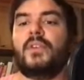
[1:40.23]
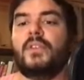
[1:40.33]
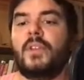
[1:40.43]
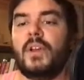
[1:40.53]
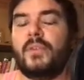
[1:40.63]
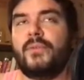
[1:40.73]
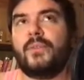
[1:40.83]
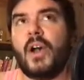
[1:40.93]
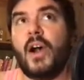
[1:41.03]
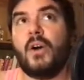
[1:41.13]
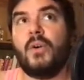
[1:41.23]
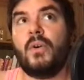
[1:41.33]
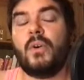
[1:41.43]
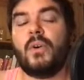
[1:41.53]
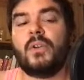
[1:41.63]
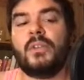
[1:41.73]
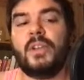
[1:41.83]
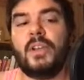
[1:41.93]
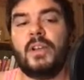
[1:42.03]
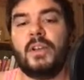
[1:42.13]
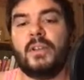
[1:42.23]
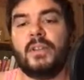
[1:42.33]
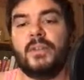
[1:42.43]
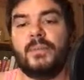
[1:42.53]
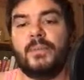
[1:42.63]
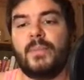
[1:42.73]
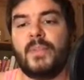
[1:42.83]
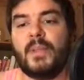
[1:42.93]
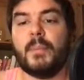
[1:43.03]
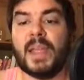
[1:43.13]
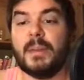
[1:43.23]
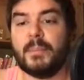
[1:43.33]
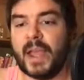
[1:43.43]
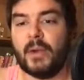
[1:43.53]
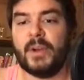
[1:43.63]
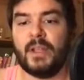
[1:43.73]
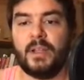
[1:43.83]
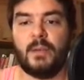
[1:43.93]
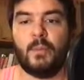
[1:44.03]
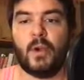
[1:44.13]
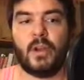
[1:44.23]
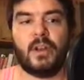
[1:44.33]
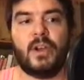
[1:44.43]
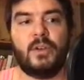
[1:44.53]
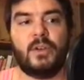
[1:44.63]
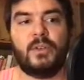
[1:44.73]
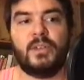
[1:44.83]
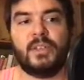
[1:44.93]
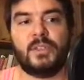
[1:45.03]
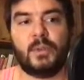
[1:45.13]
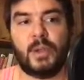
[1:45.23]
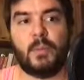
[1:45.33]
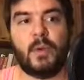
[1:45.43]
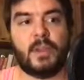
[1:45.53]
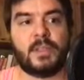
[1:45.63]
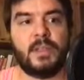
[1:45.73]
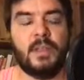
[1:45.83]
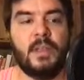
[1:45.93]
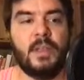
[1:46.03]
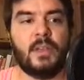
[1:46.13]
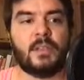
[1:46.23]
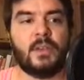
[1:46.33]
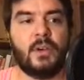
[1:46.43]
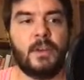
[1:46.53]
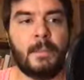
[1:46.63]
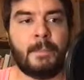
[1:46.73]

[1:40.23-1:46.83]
of how the, the, the main pairing work and how the, this trick works. So,